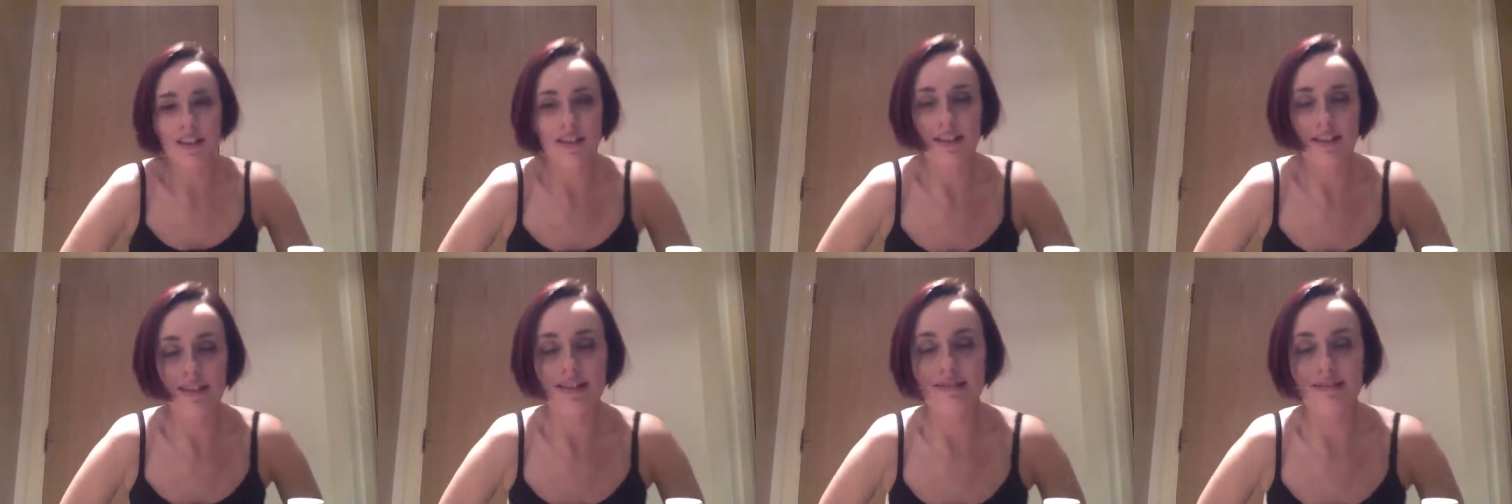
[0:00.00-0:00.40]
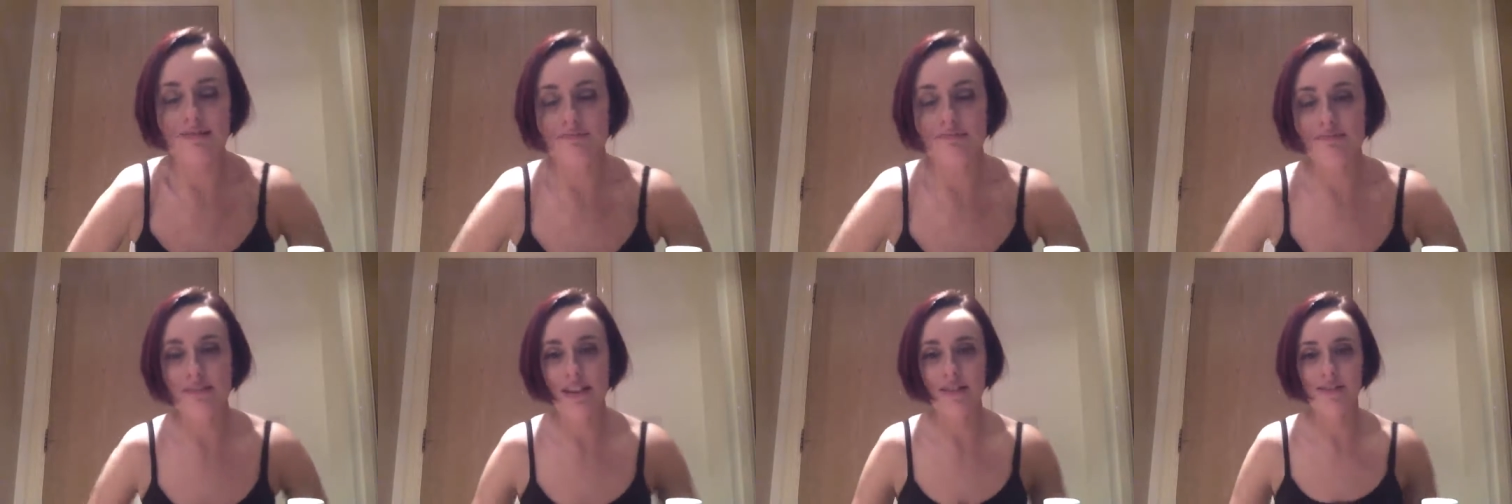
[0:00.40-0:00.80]
I
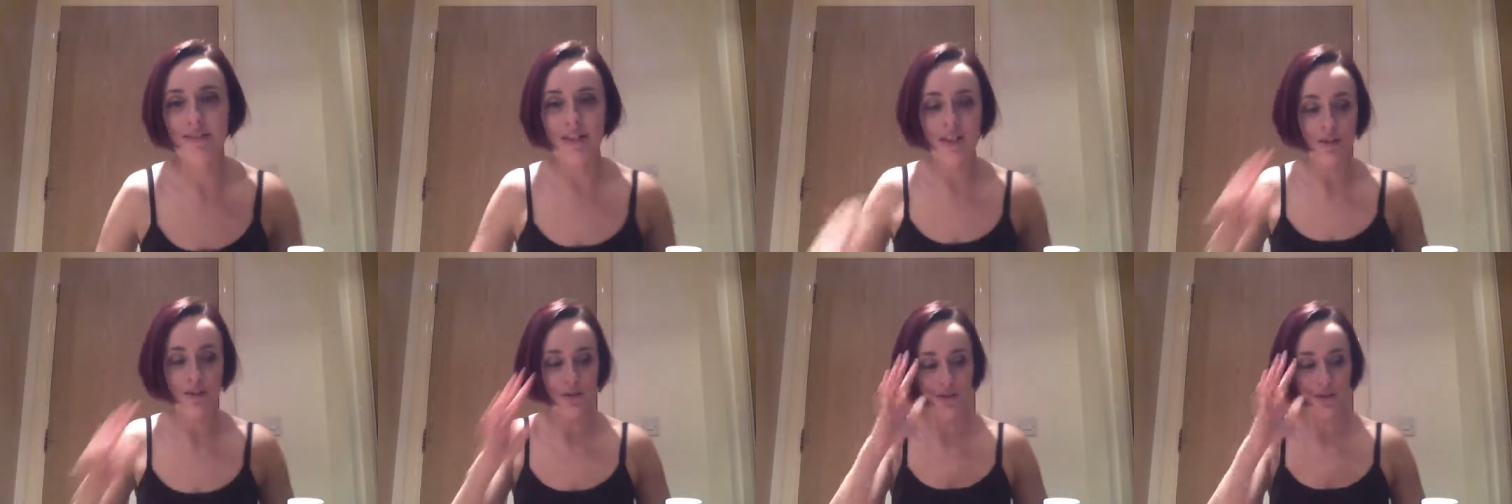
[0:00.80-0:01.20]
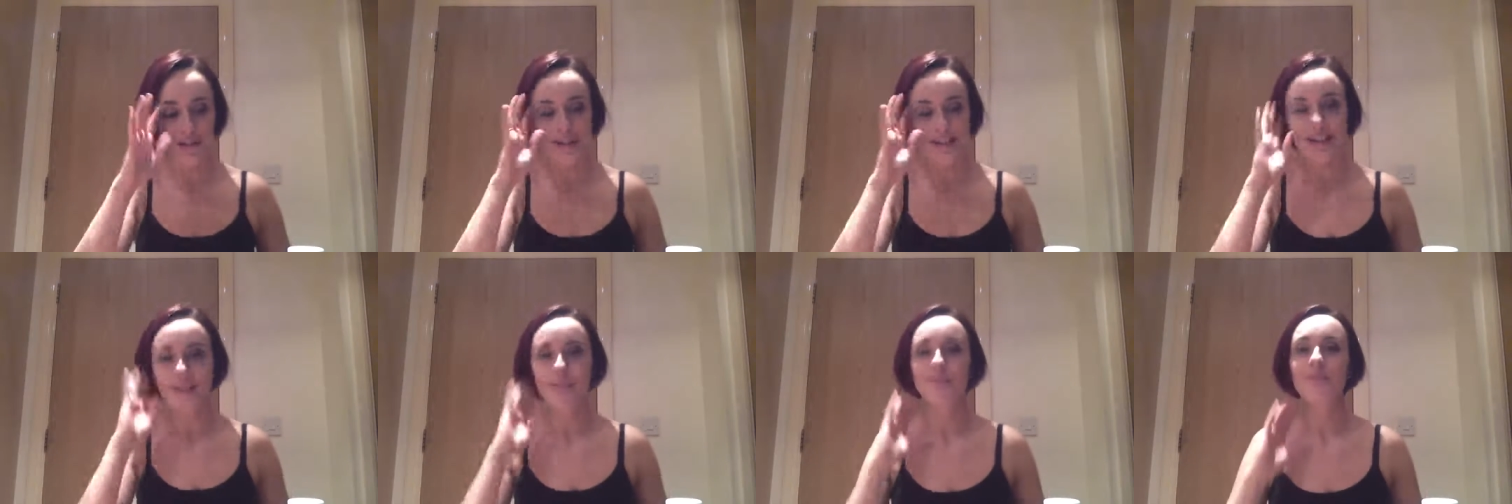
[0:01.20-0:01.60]
self-tan all the
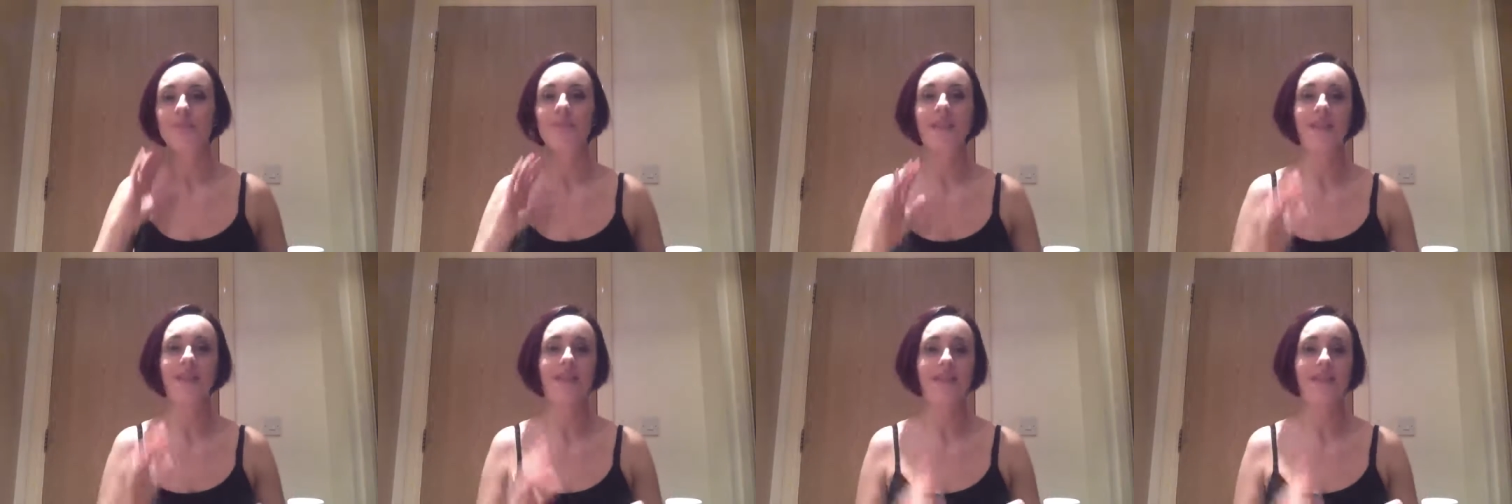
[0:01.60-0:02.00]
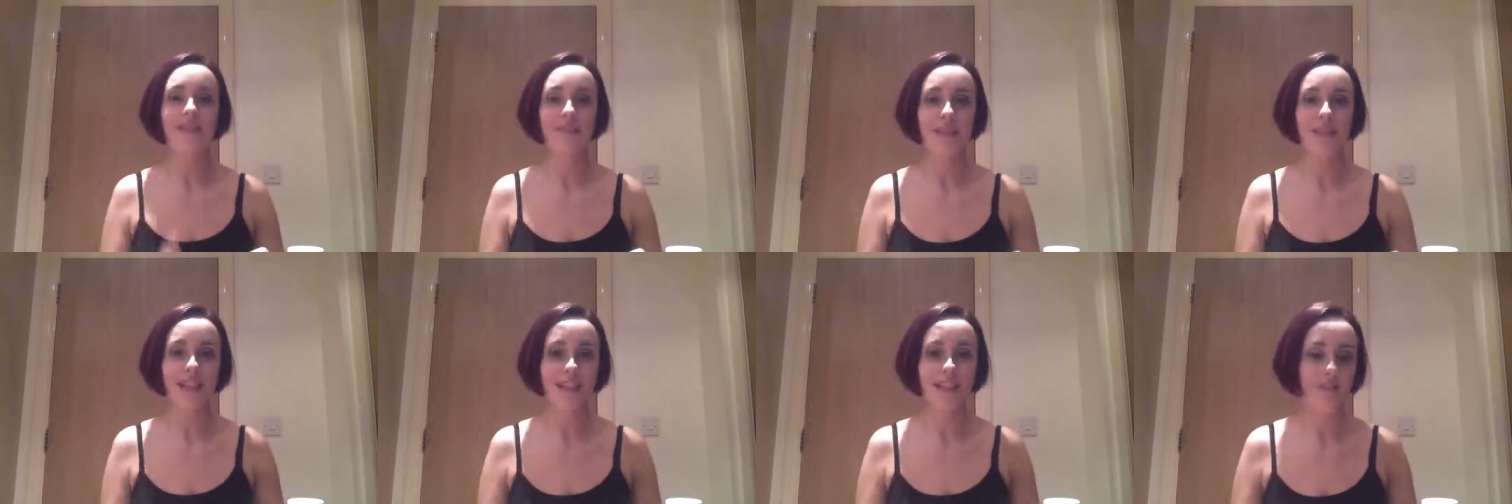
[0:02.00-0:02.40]
time and it doesn't
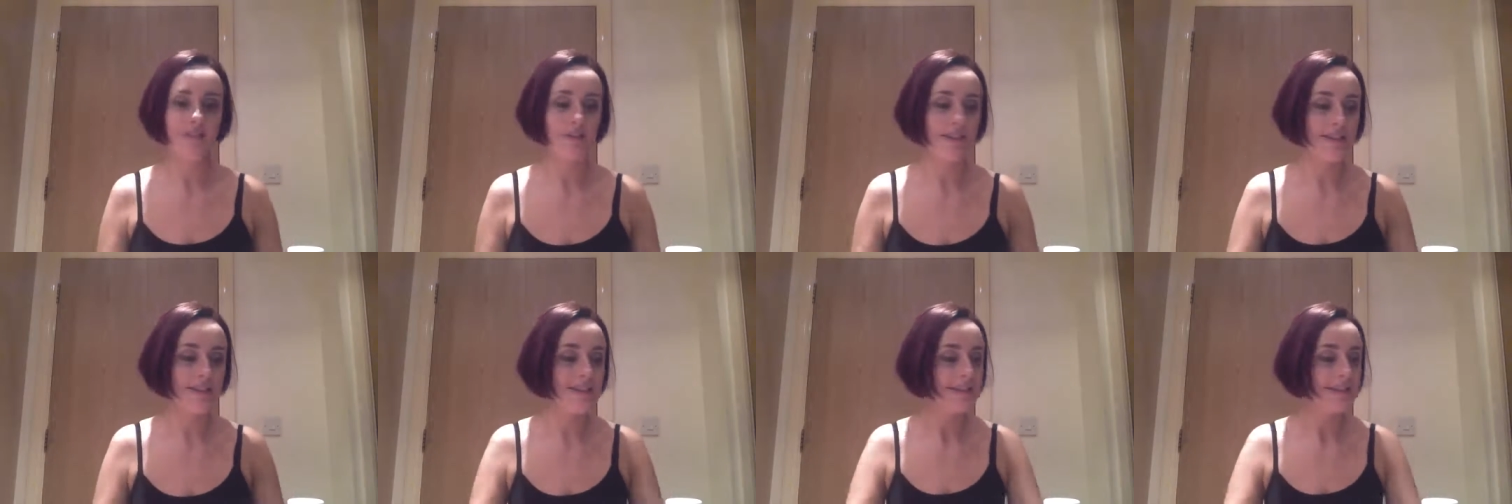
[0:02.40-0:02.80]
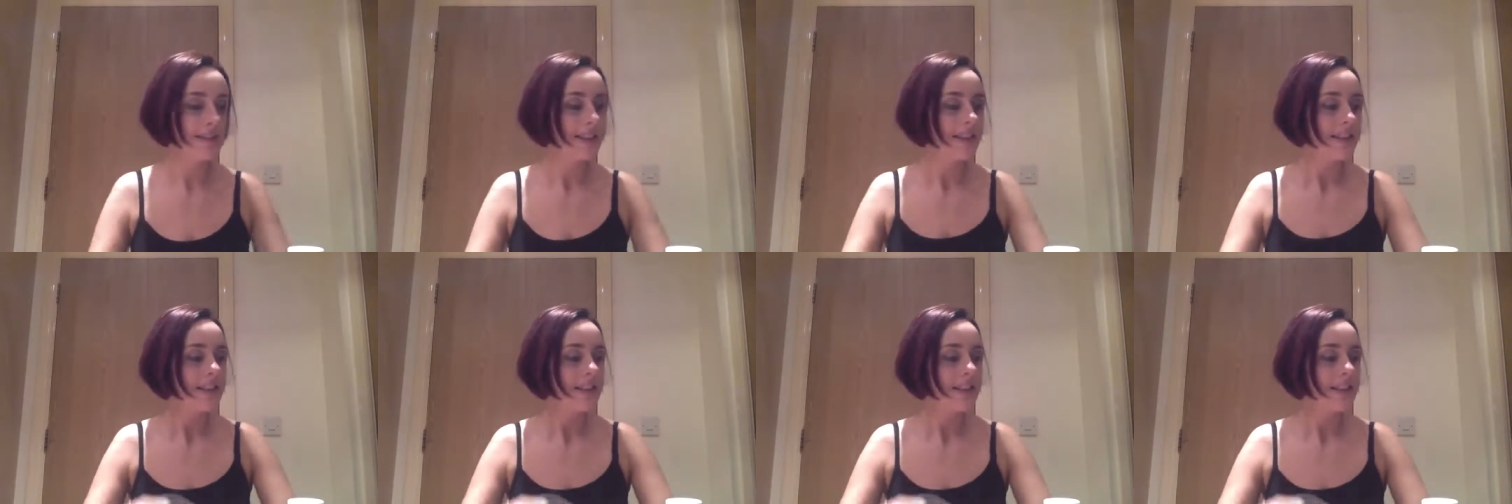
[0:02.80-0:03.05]
make a difference.